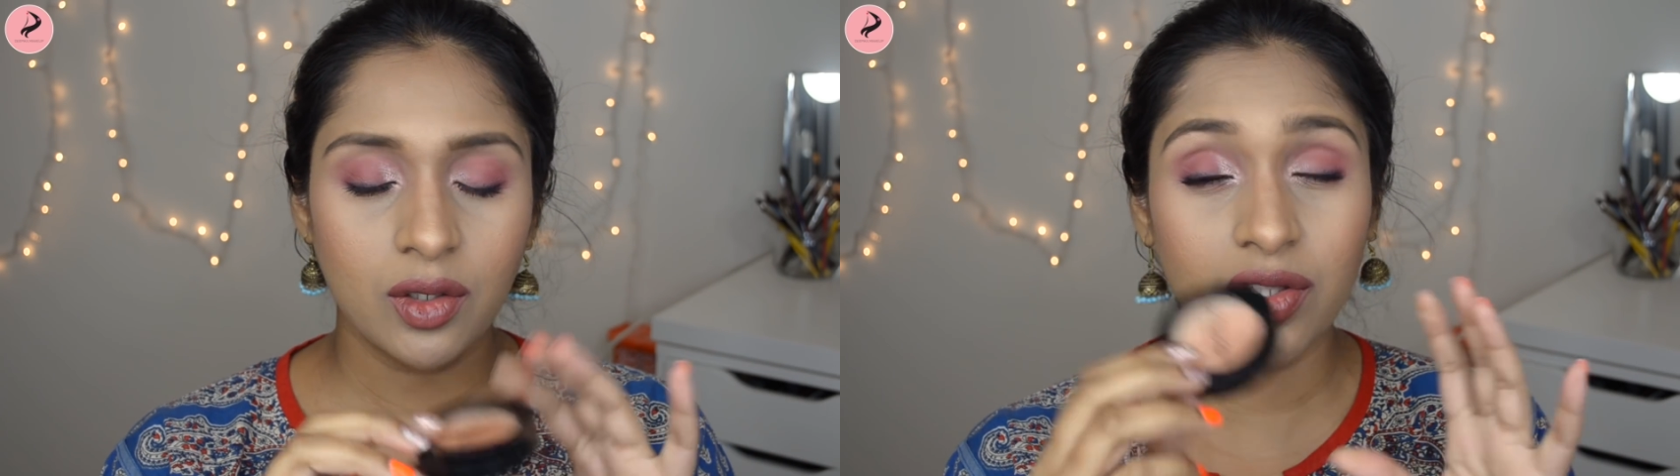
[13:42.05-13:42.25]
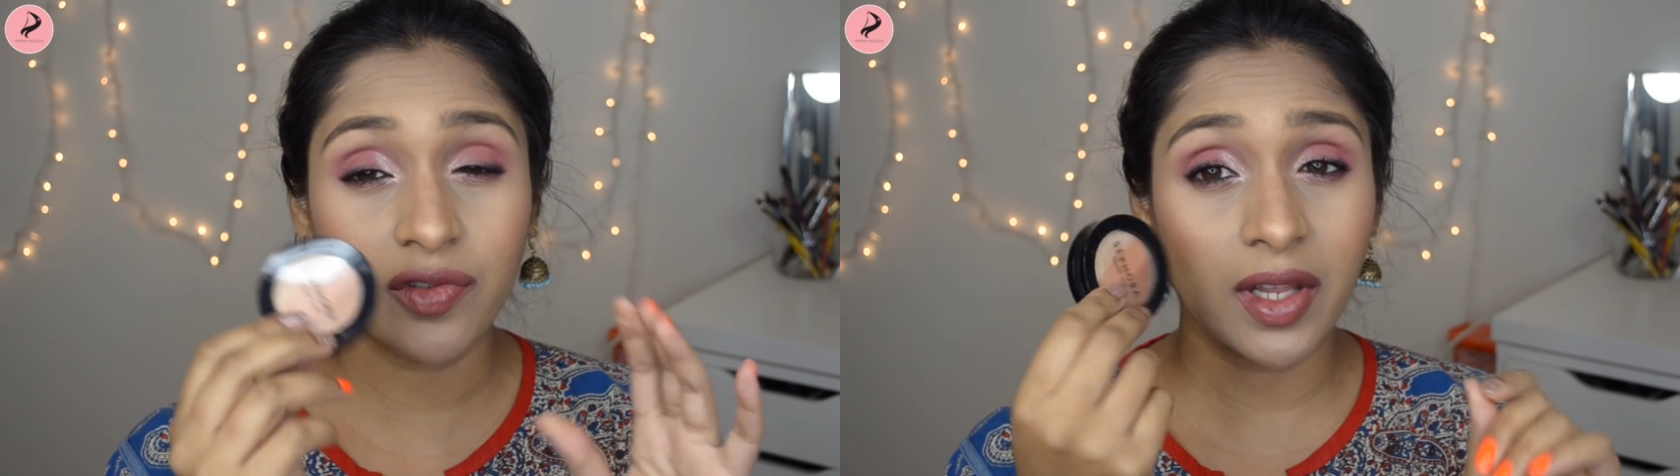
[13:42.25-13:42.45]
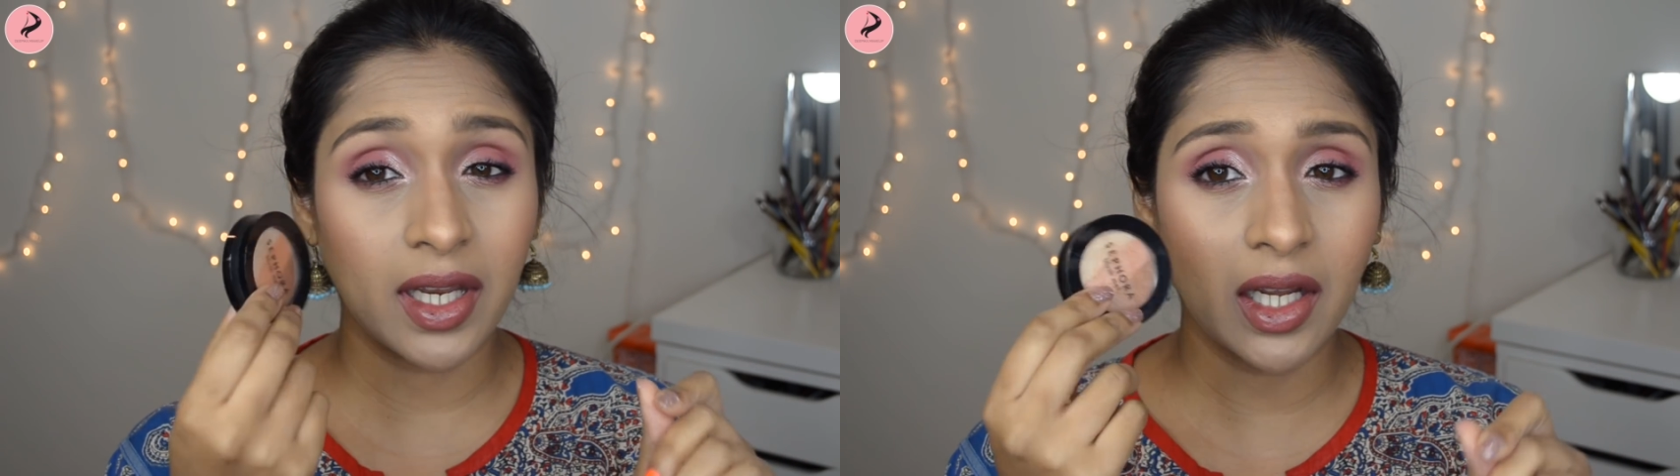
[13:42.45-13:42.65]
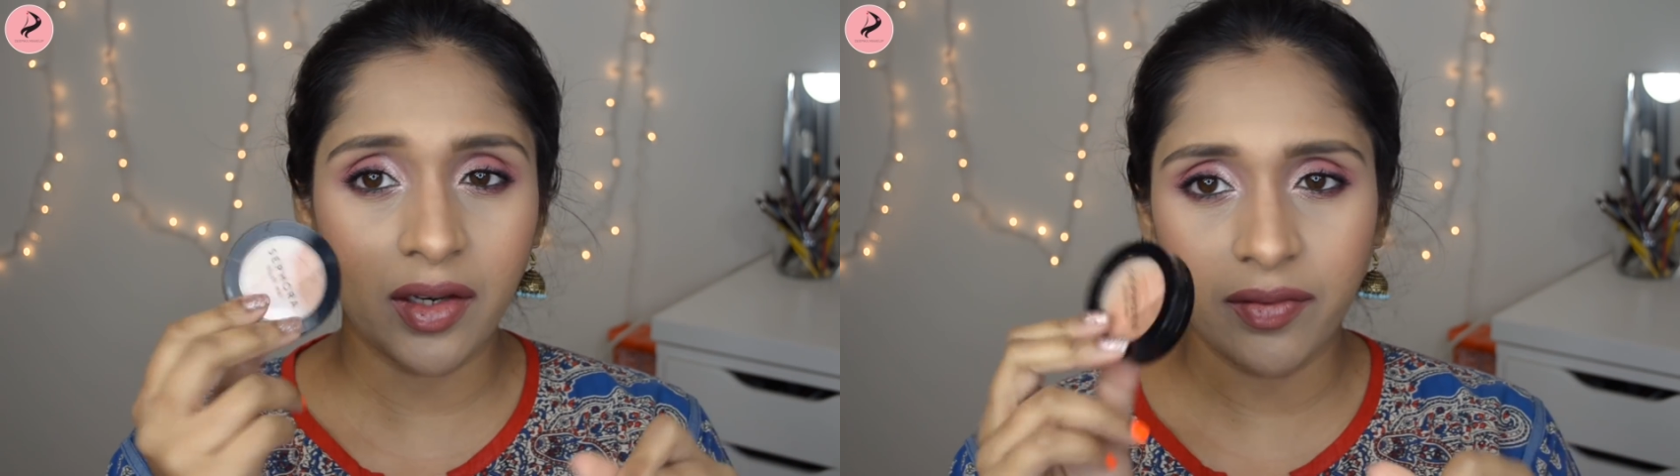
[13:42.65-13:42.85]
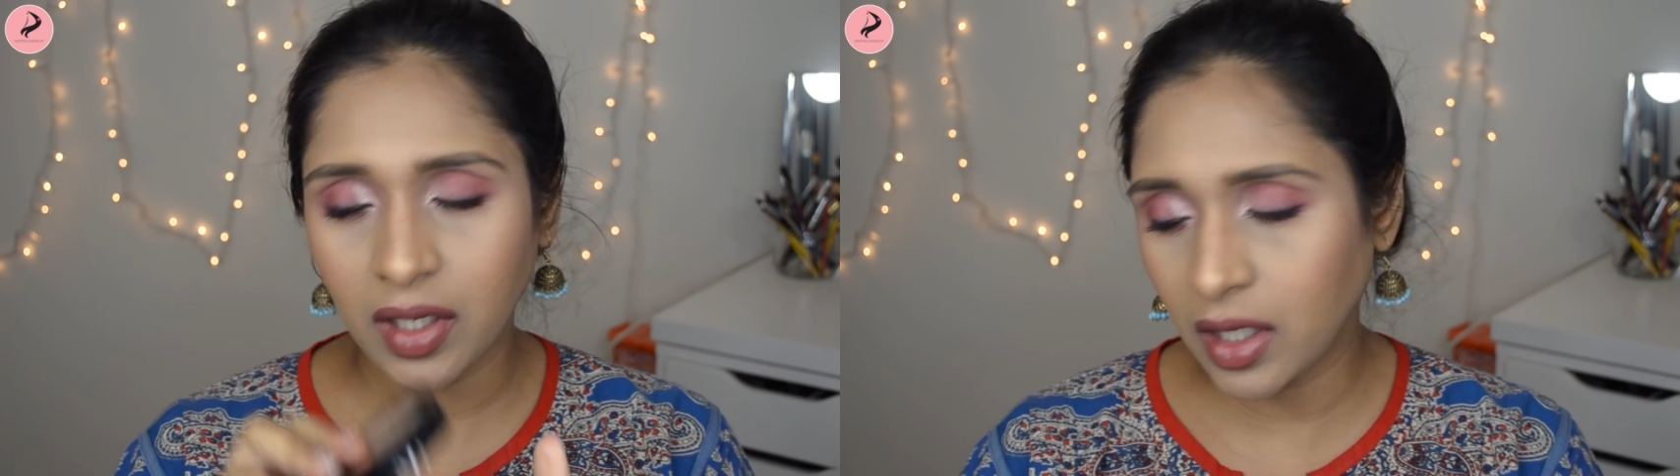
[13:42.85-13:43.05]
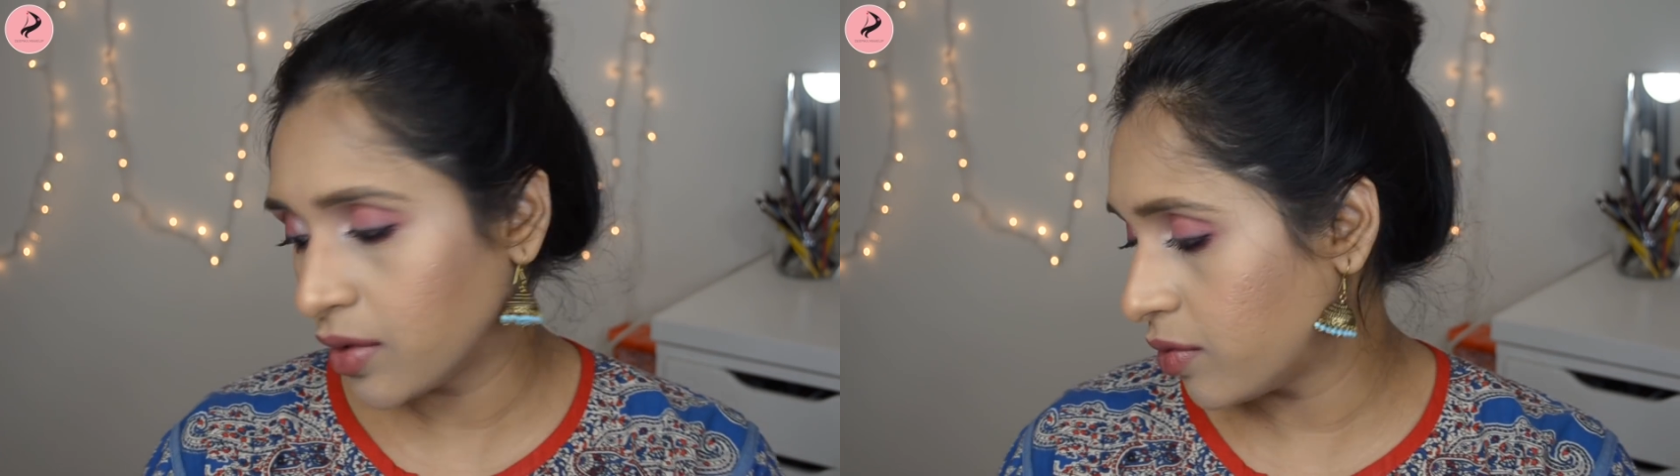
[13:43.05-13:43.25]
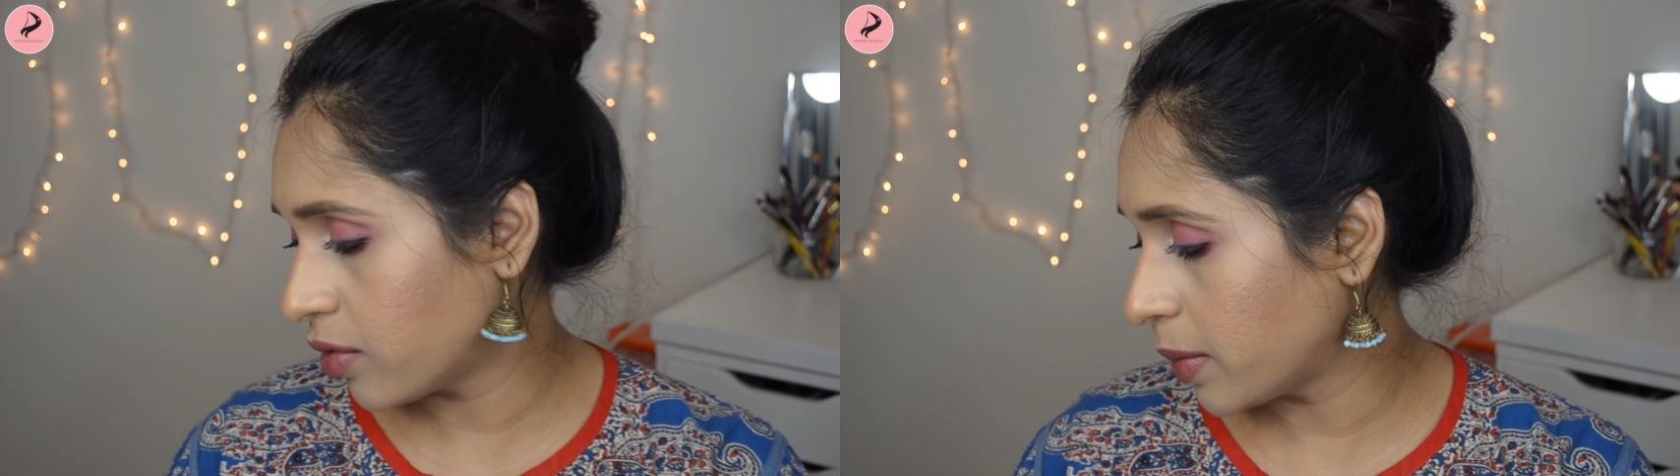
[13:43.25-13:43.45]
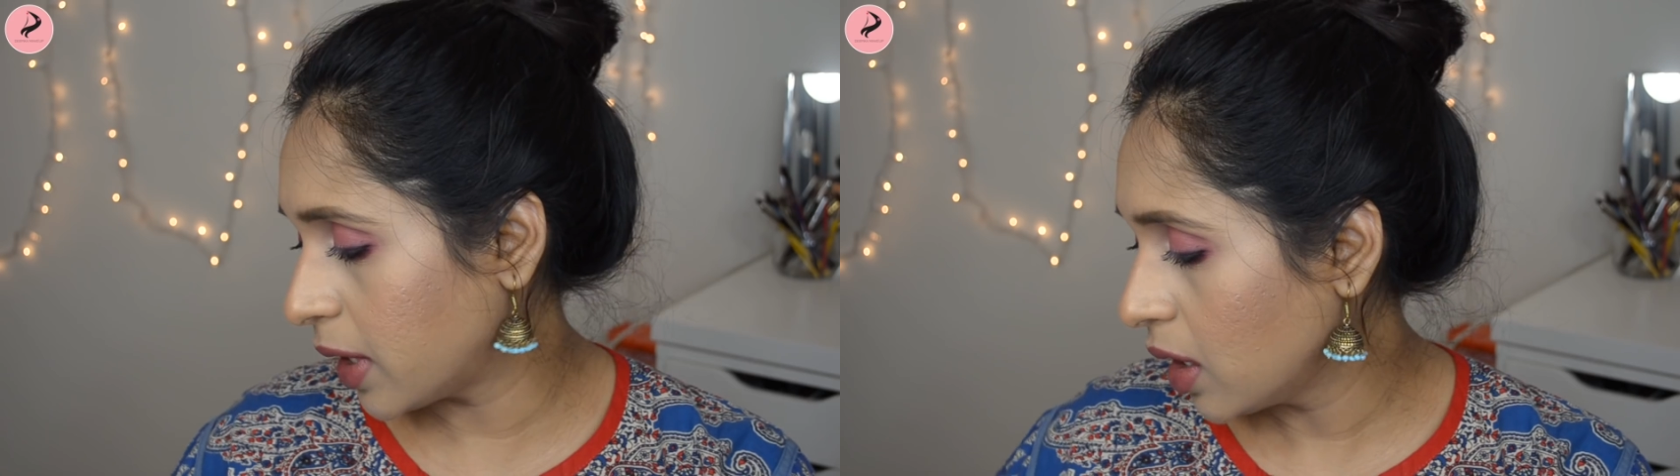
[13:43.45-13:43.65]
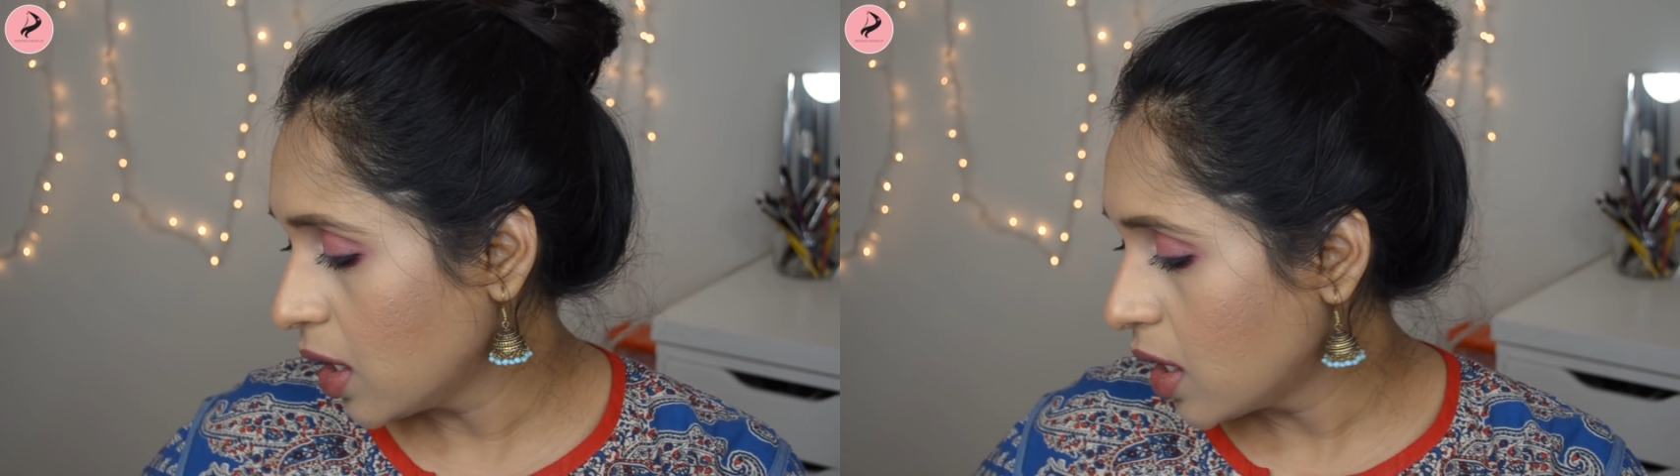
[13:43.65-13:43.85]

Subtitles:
so it's very convenient for me.